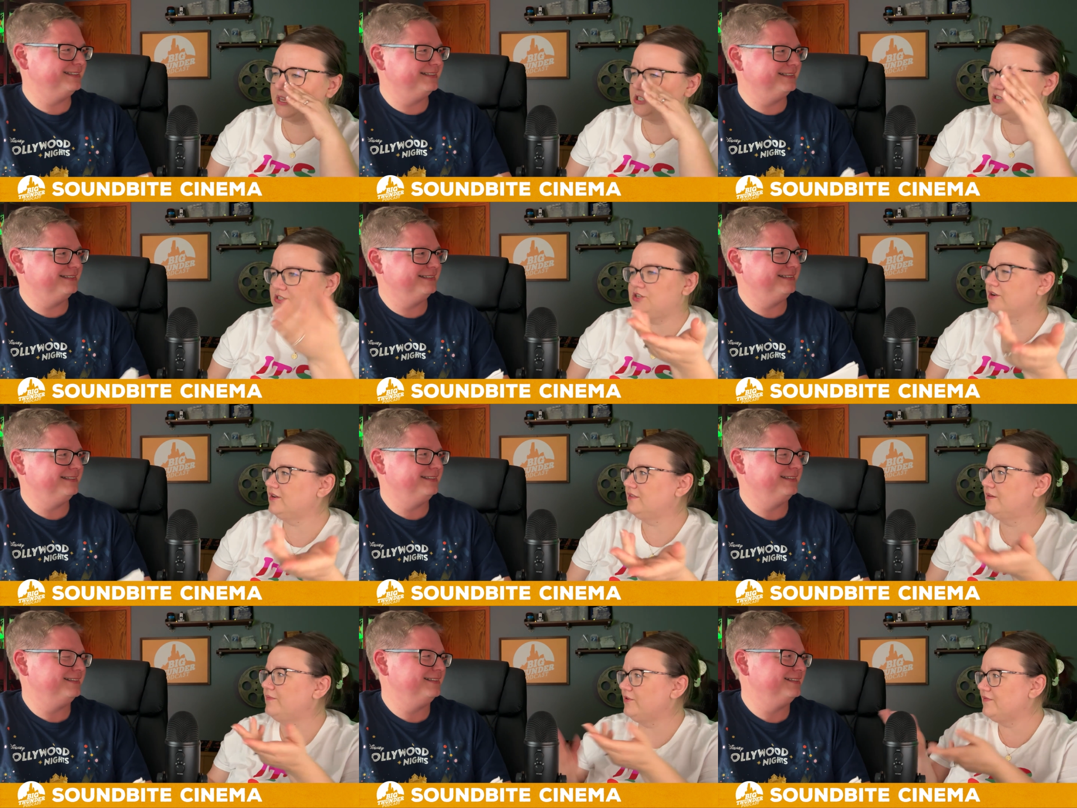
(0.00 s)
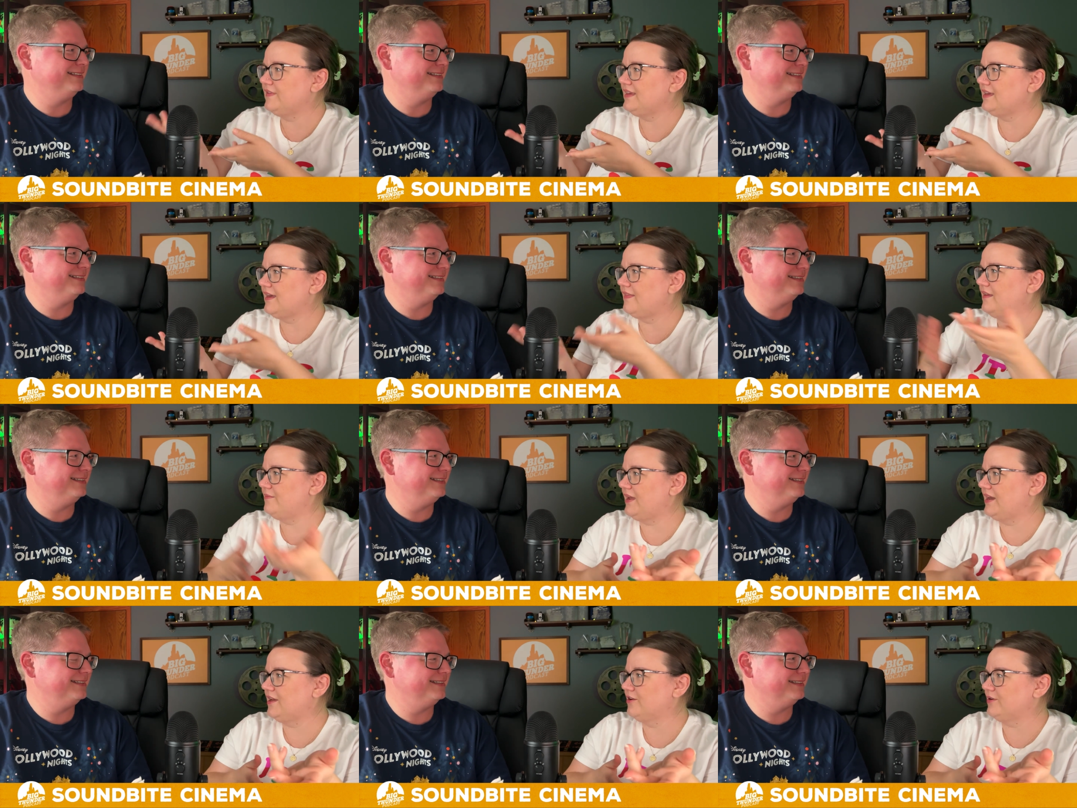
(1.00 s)
Speaker 1: like just took the movie and then
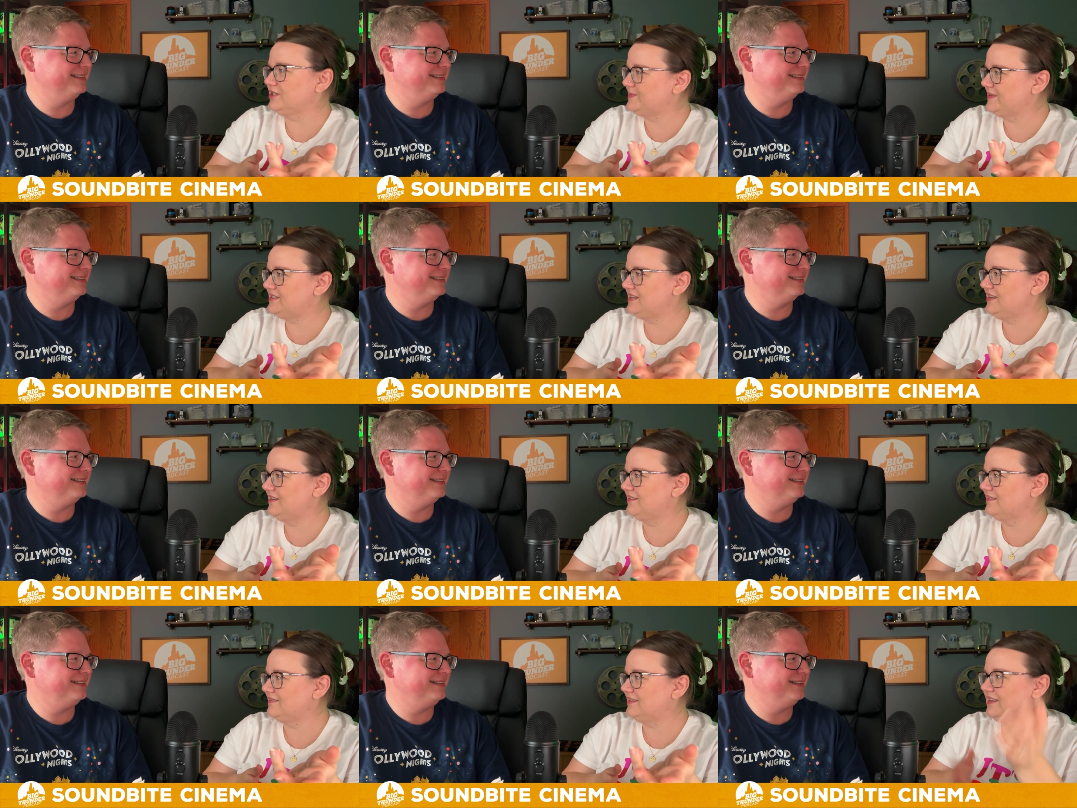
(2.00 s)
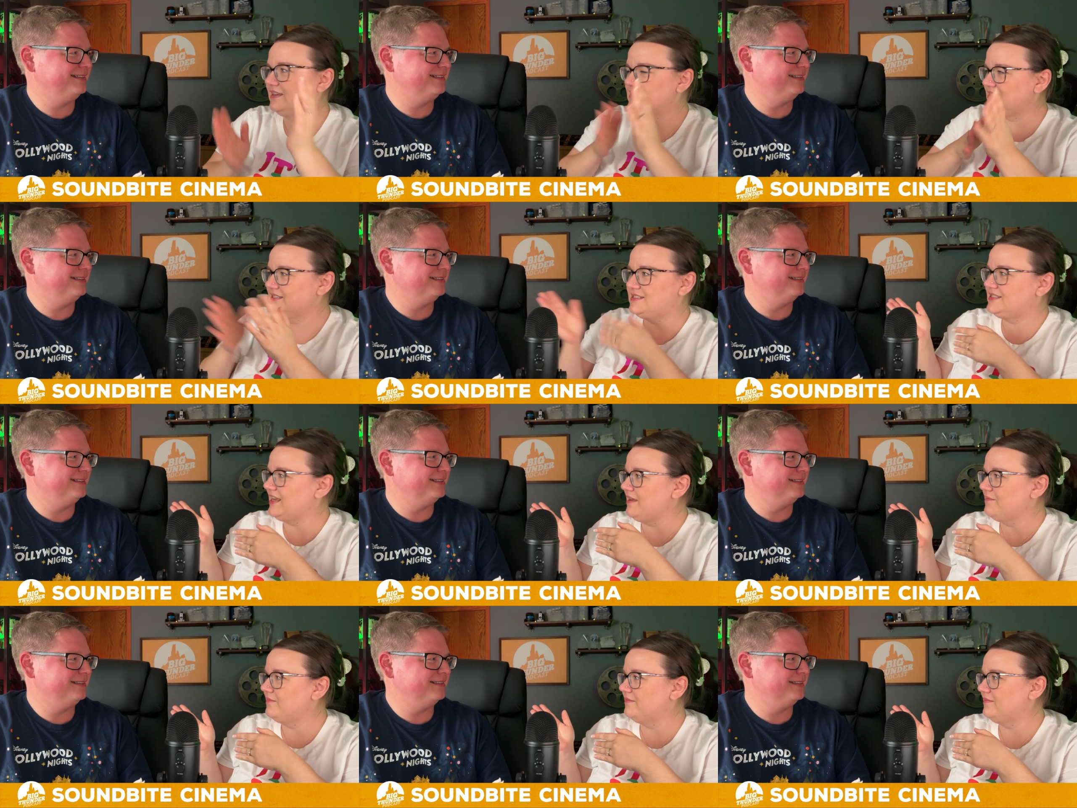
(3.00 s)
made it Christmassy. They like did the
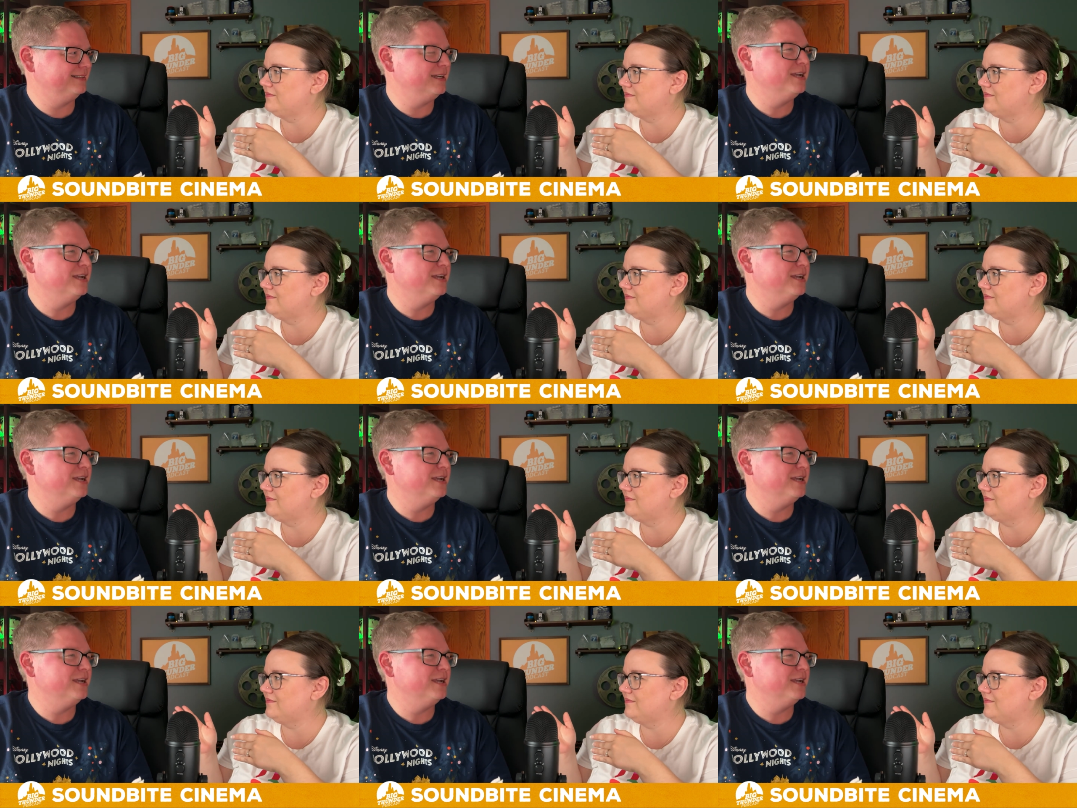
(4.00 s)
same